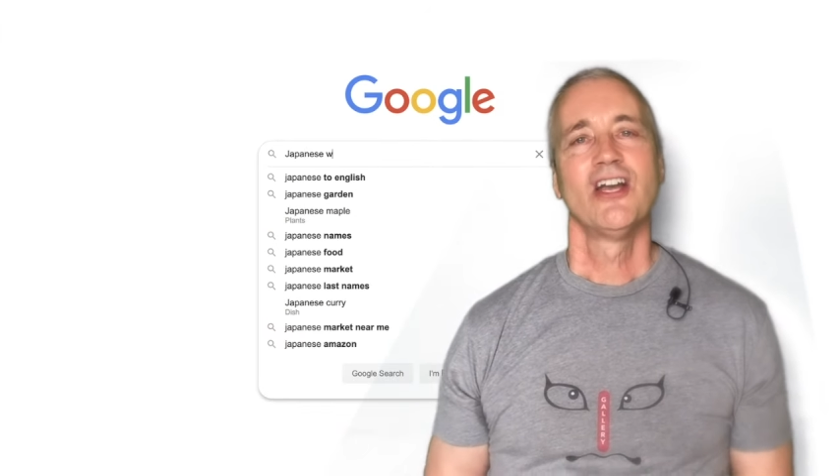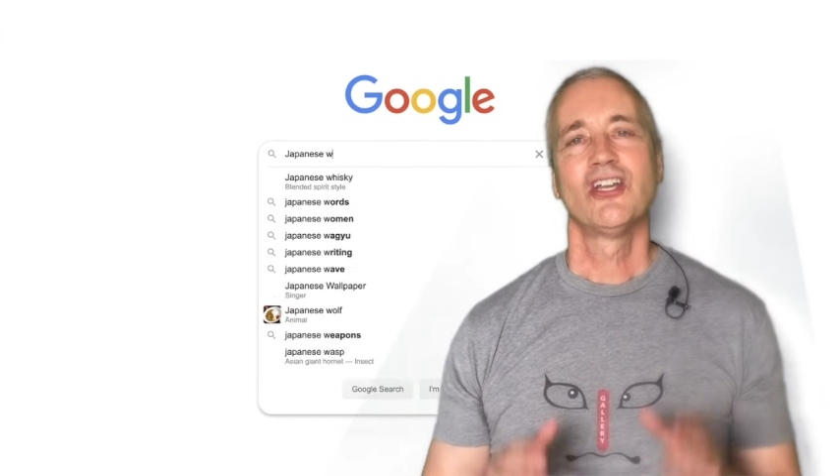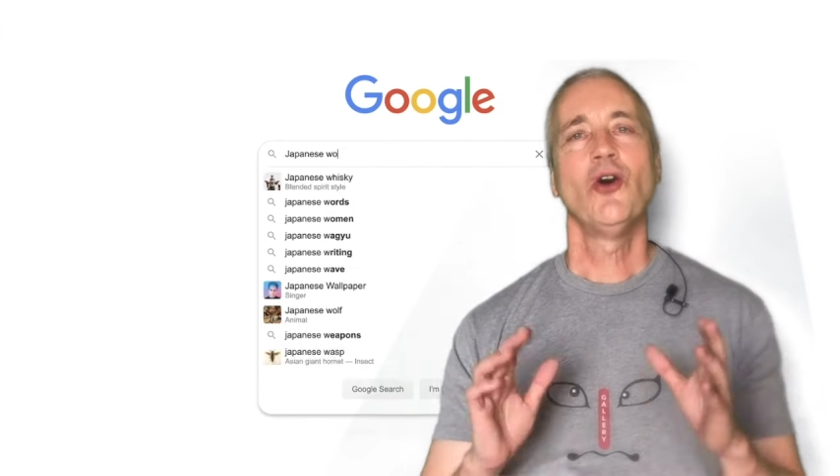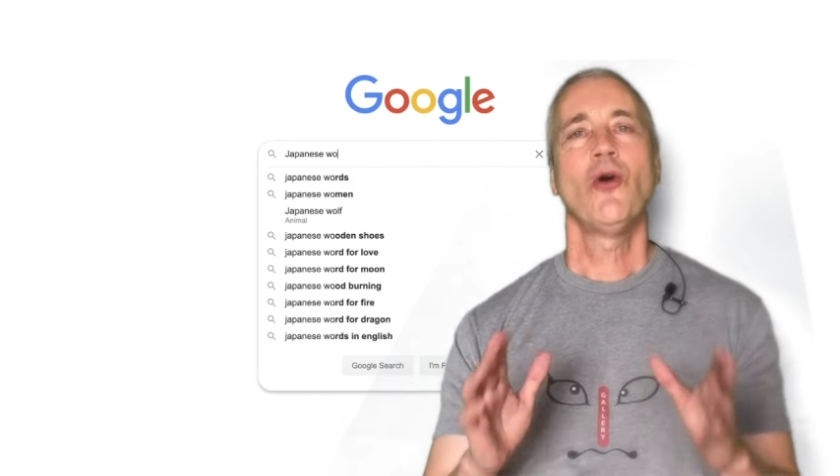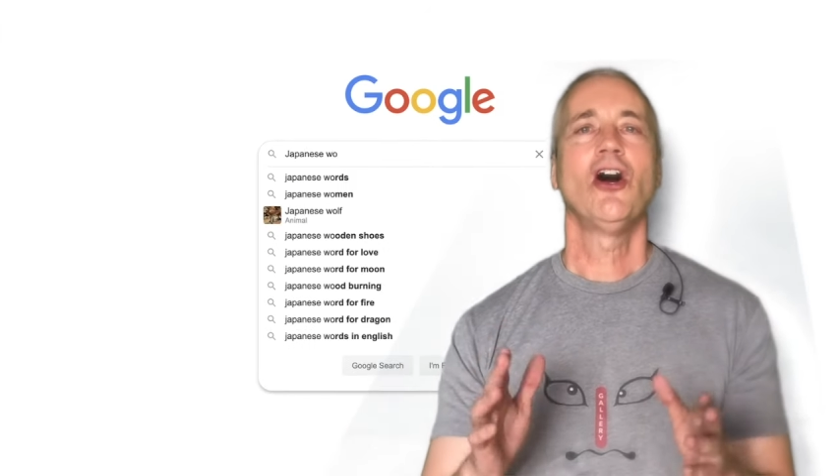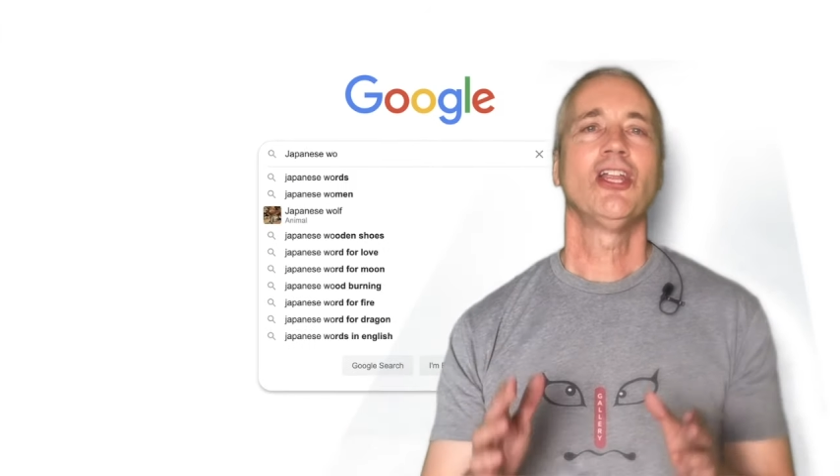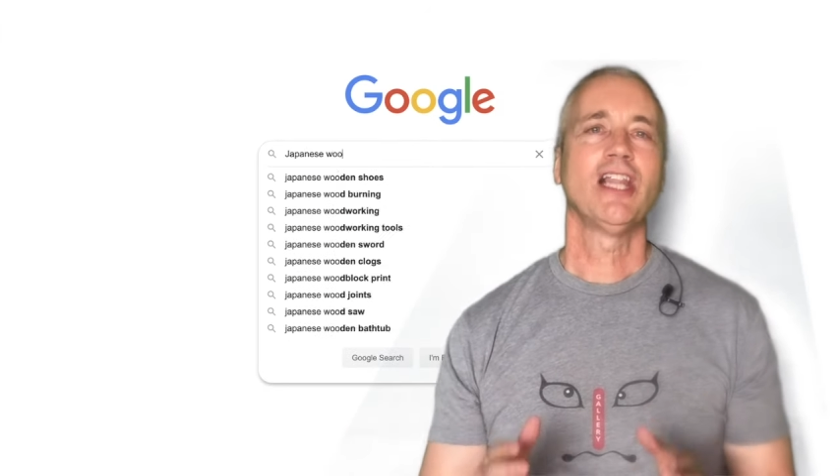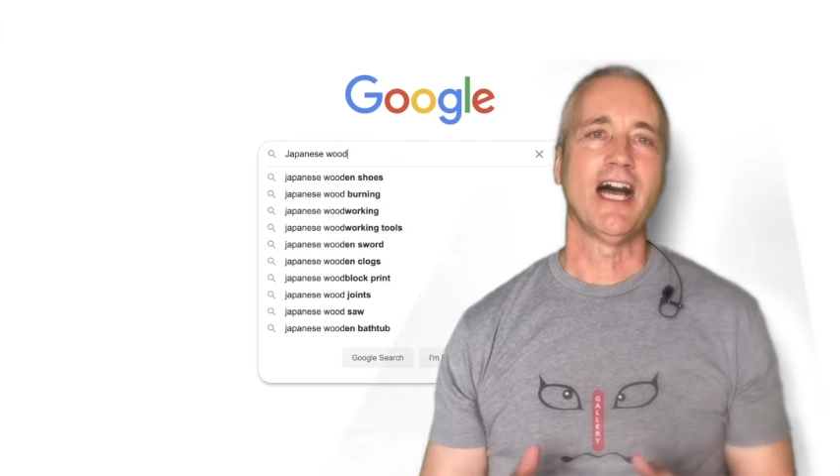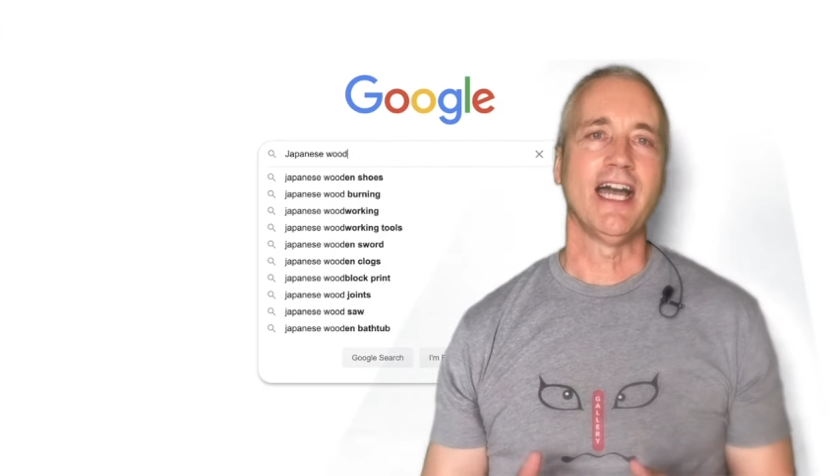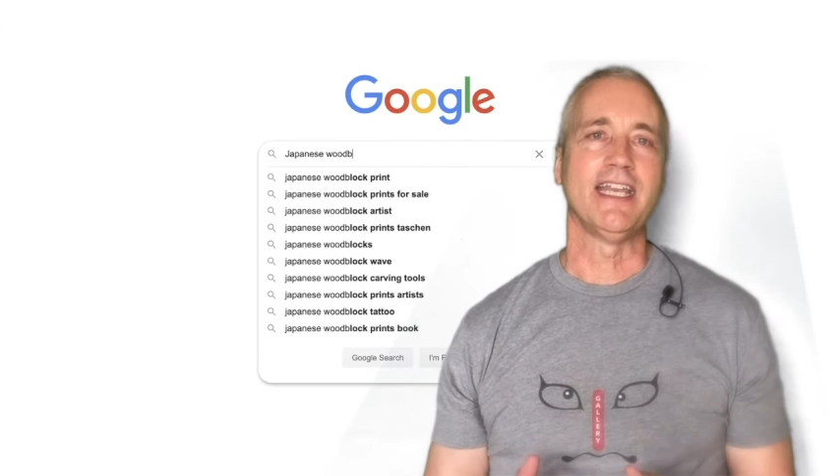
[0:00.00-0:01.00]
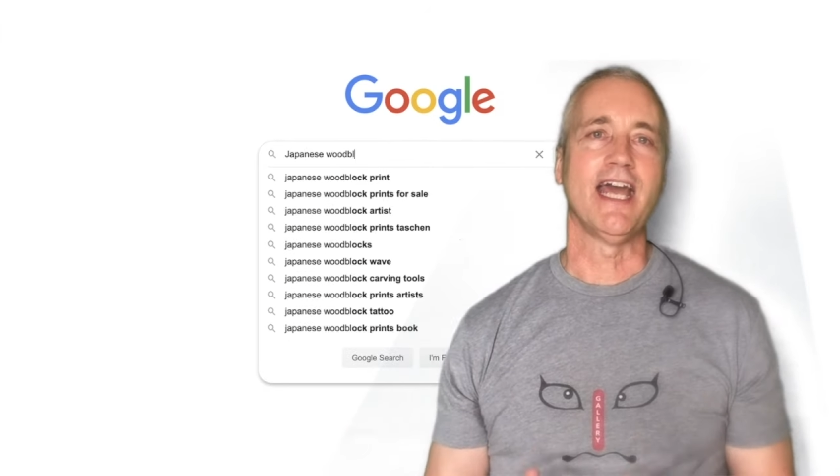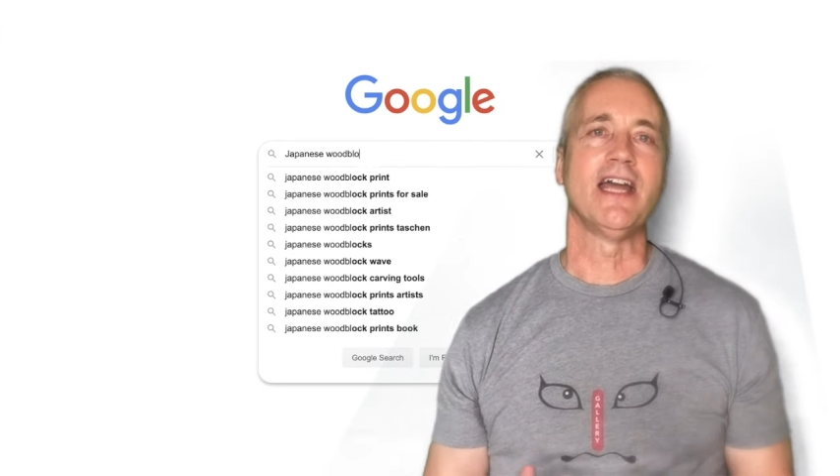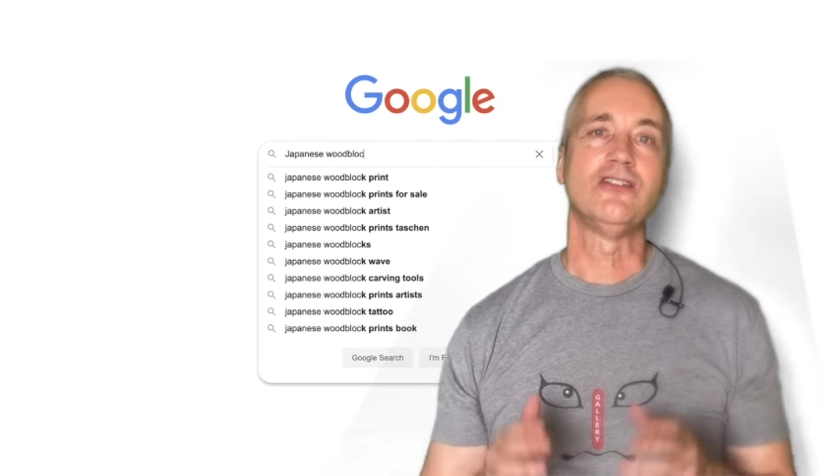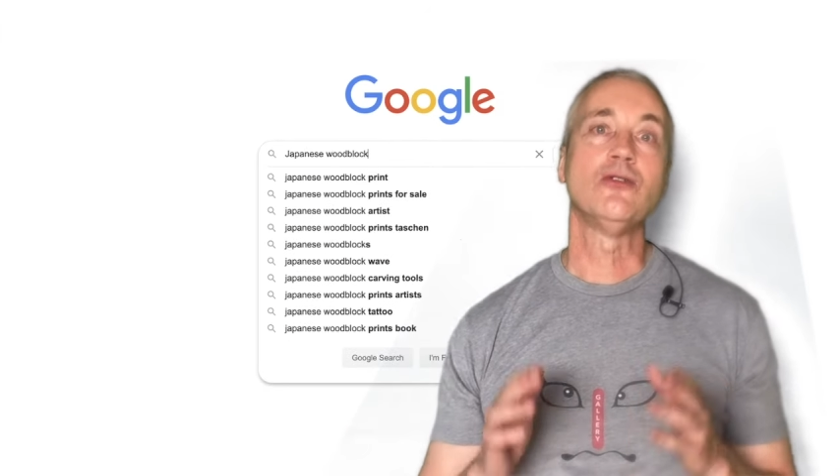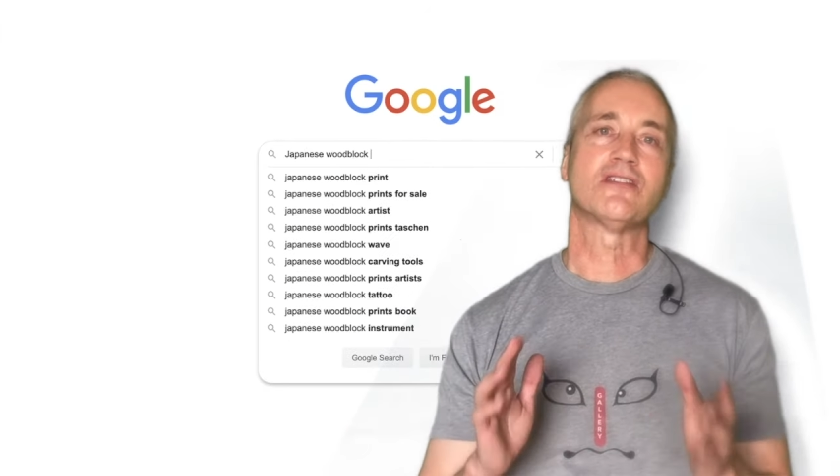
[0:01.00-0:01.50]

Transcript: Go online and do